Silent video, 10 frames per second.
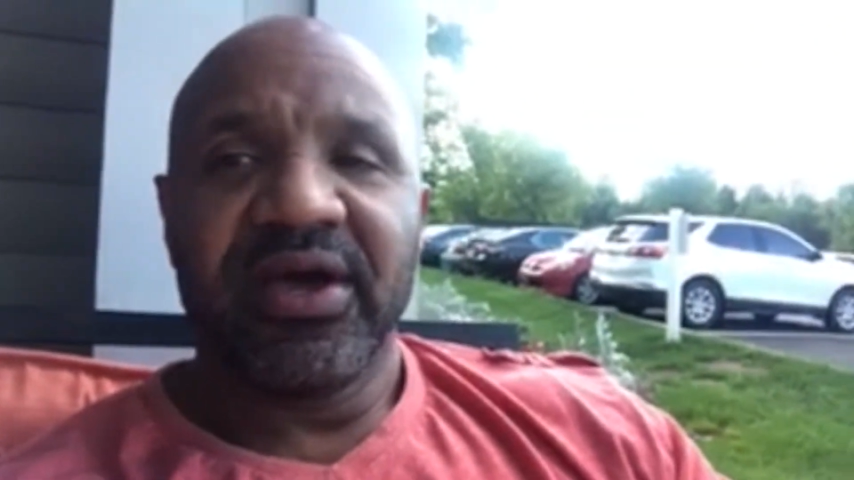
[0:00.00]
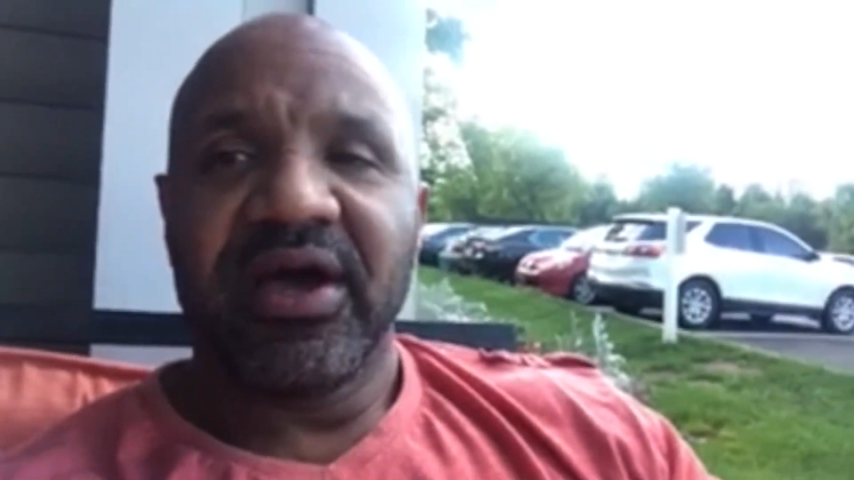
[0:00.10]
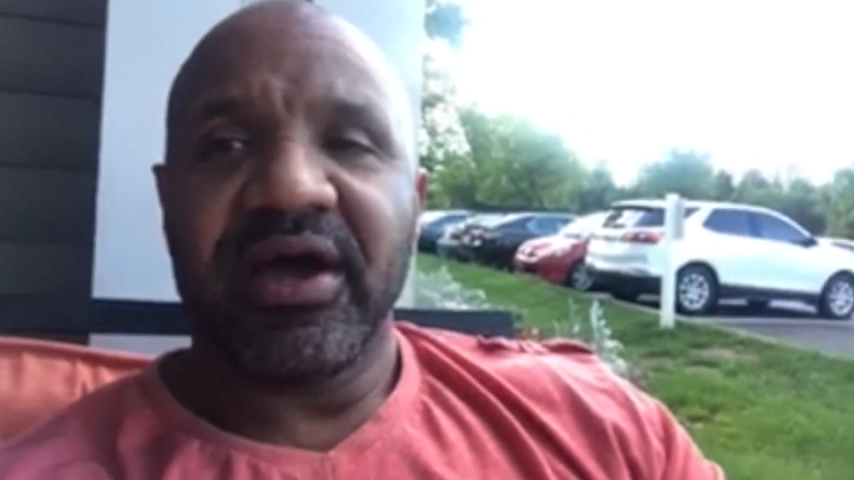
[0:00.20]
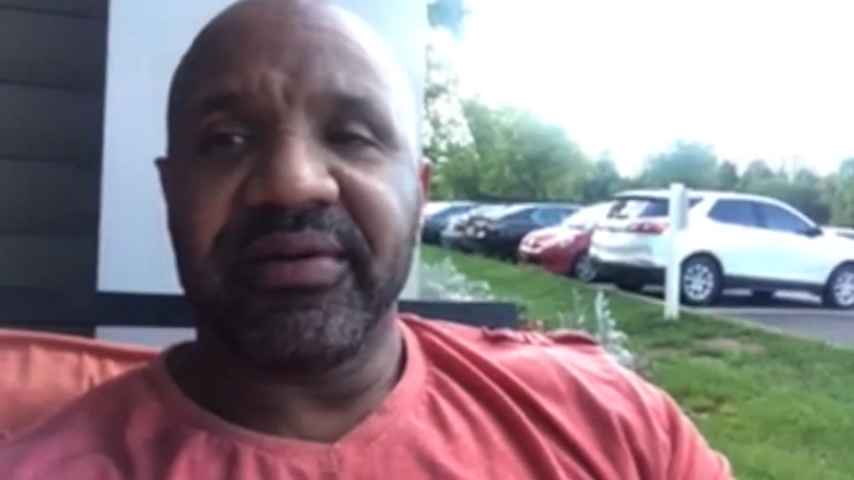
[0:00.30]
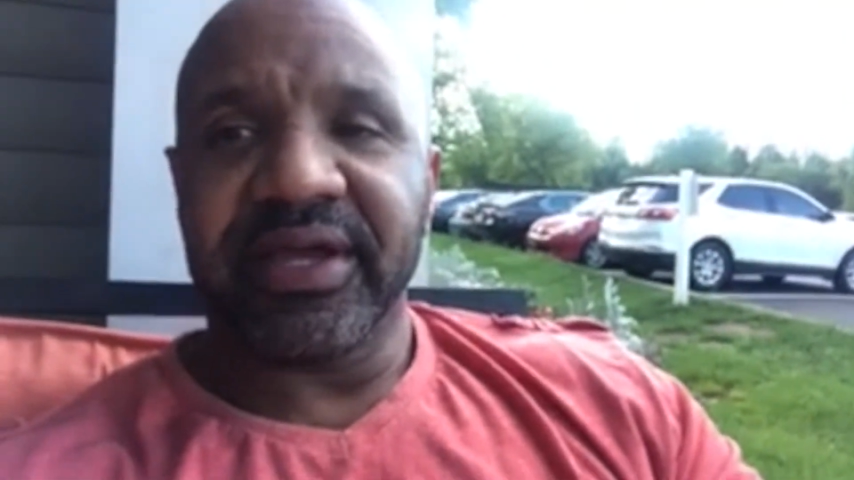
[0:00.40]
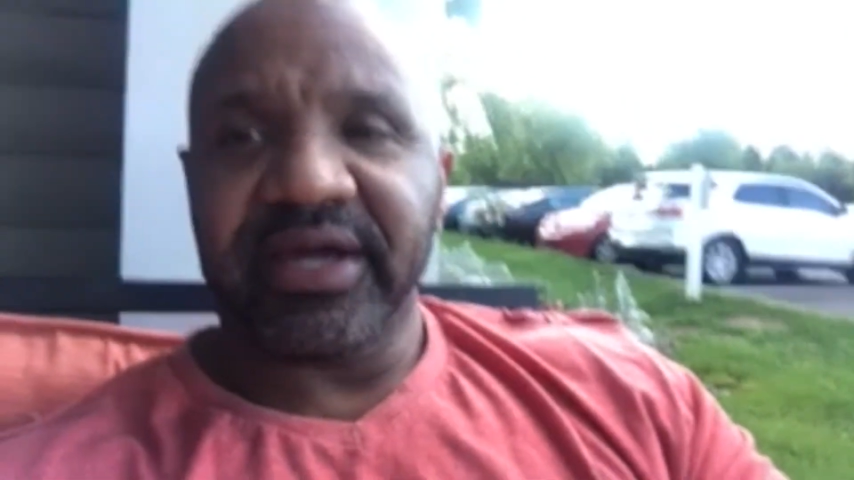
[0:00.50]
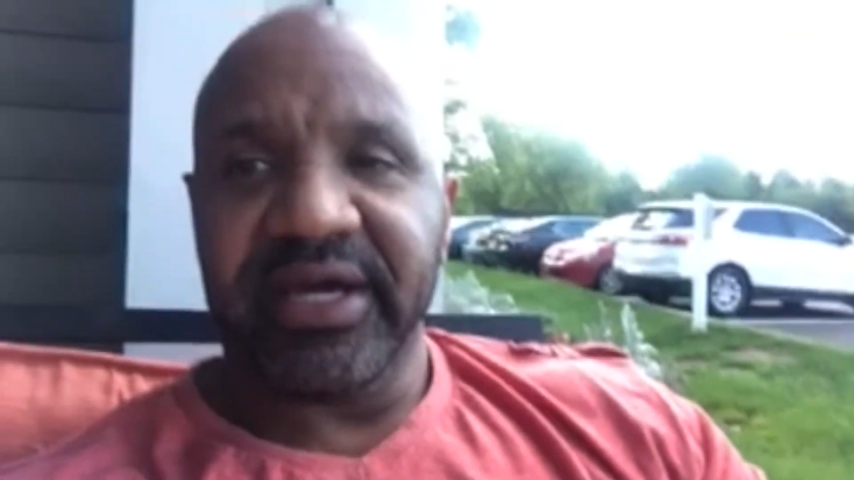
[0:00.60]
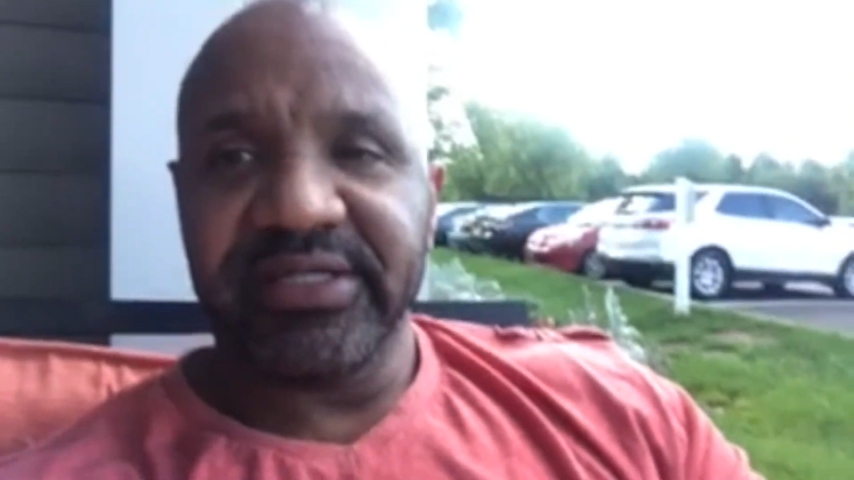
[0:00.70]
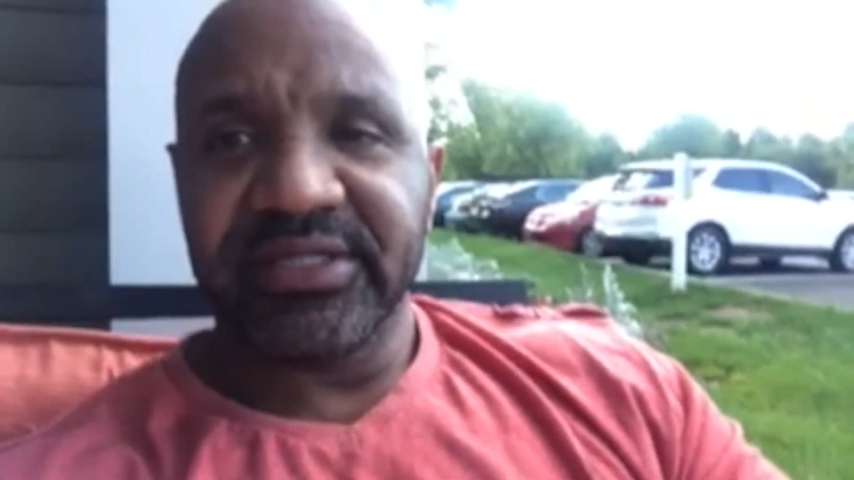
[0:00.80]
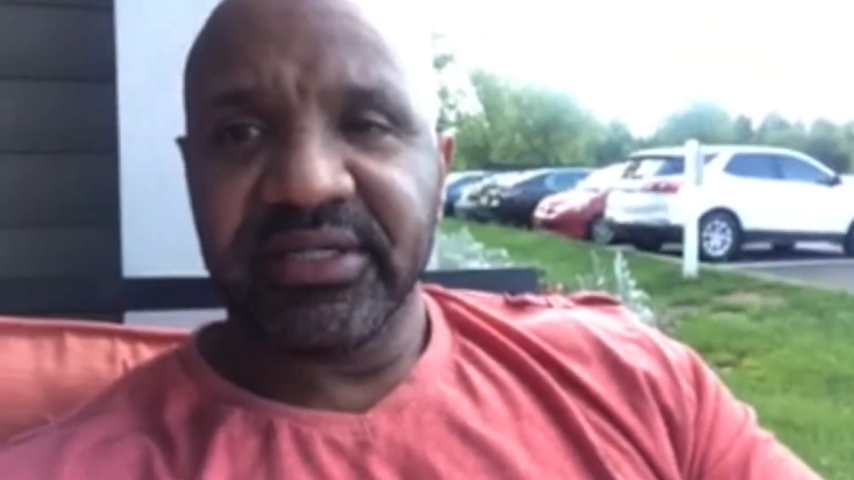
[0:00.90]
Alright
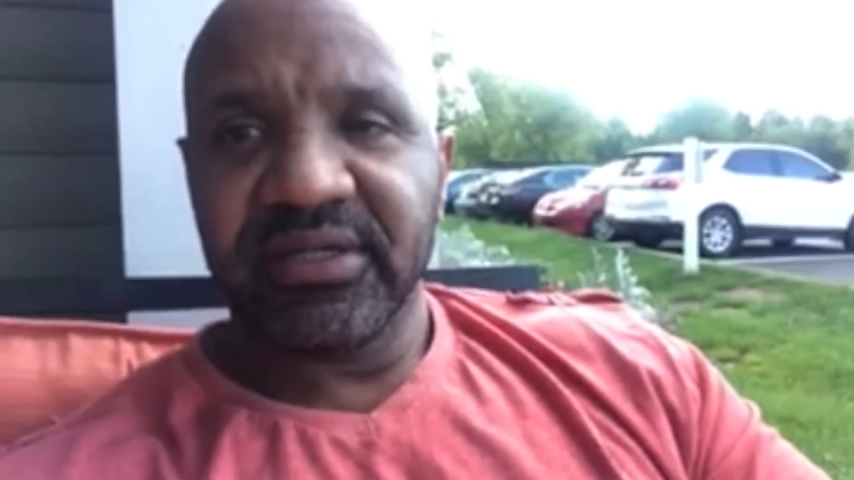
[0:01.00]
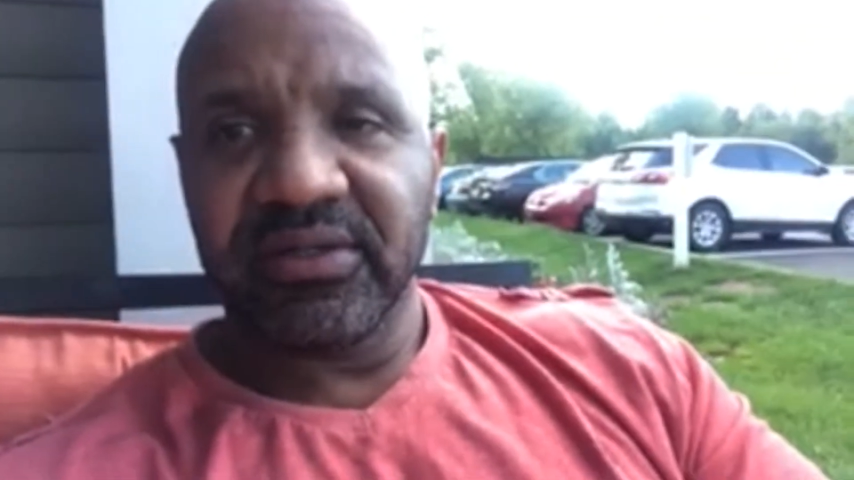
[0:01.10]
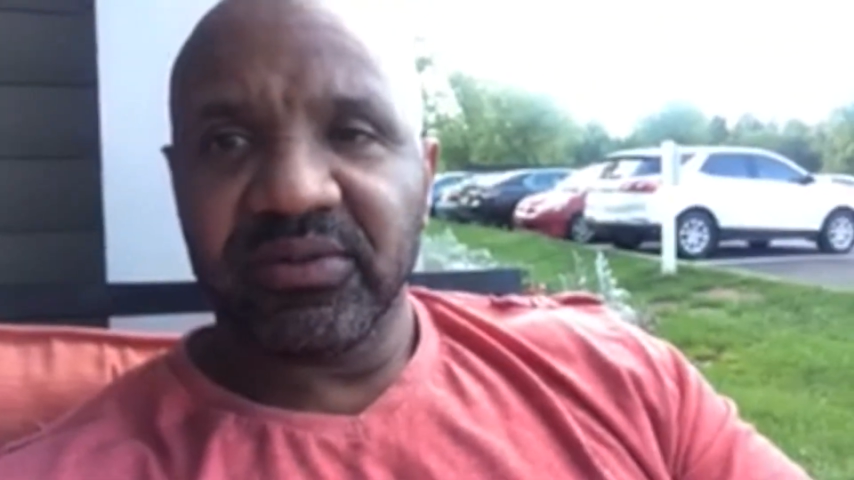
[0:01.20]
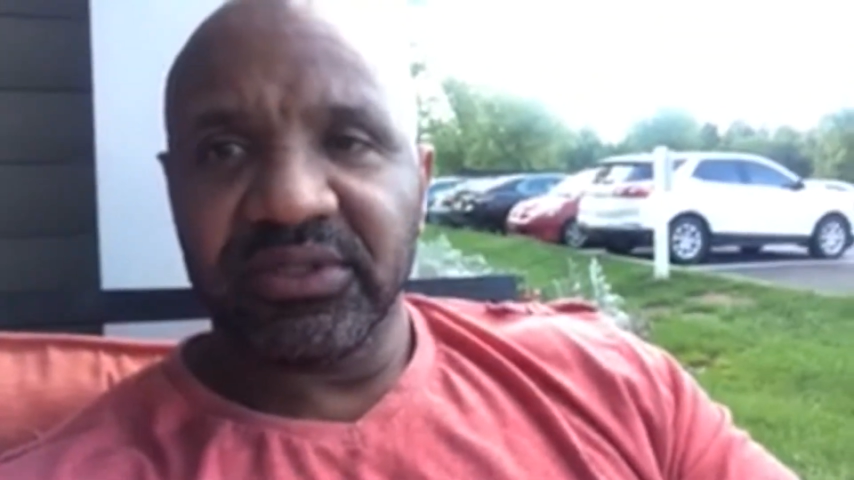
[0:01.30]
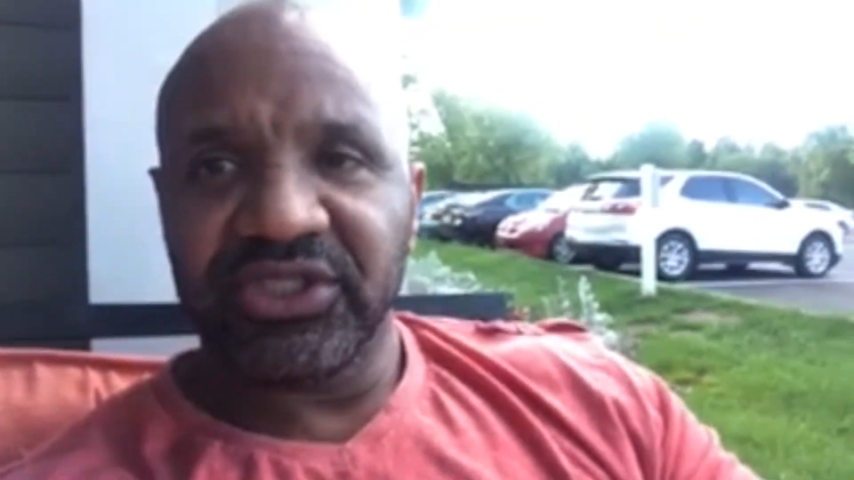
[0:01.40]
guys, we'll